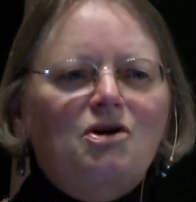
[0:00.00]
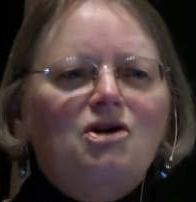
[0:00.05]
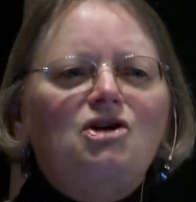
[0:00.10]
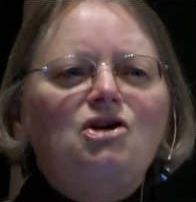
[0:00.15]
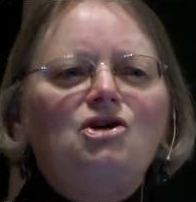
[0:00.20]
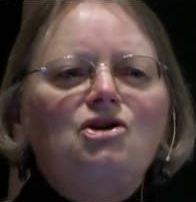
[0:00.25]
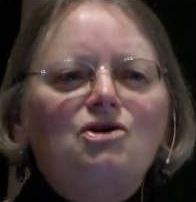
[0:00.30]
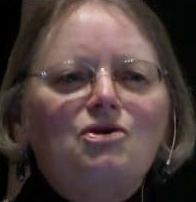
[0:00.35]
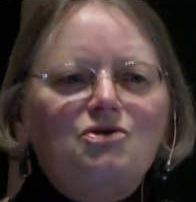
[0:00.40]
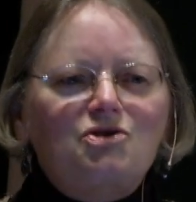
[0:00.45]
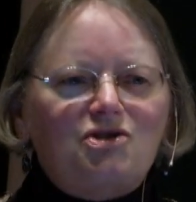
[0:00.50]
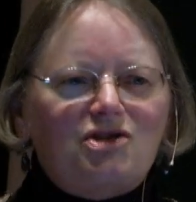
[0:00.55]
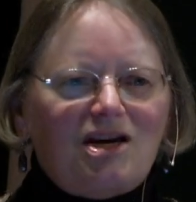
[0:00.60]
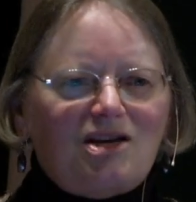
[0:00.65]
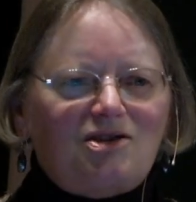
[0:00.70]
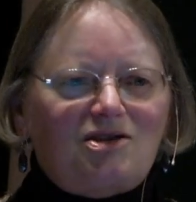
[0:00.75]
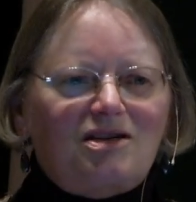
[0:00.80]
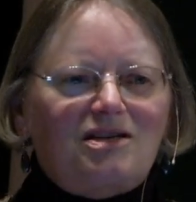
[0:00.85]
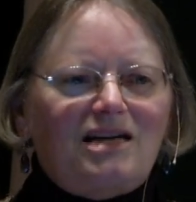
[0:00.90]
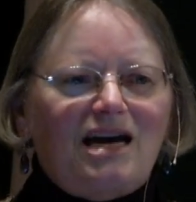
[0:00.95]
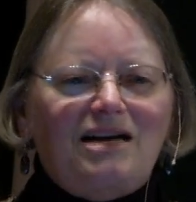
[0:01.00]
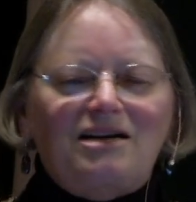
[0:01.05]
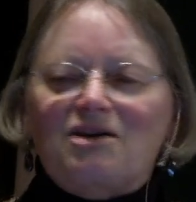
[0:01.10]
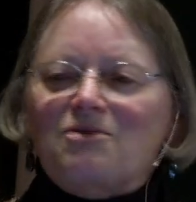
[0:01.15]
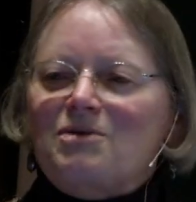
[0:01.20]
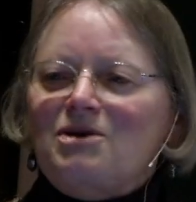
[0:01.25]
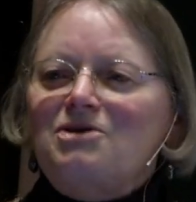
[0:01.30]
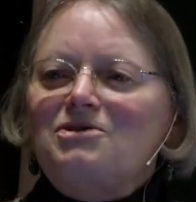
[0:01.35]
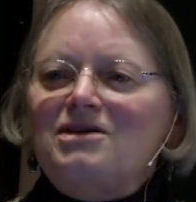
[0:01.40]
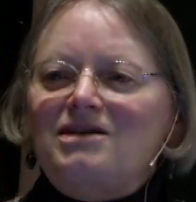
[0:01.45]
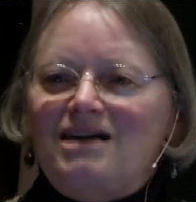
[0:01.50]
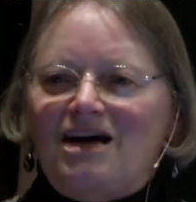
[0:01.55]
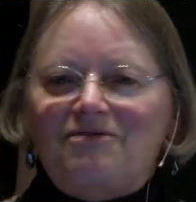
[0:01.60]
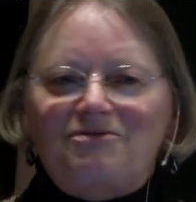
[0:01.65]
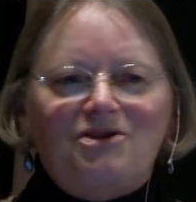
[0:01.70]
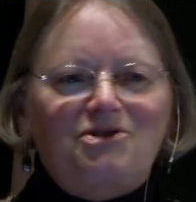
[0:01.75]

huge sets of data where you didn't have to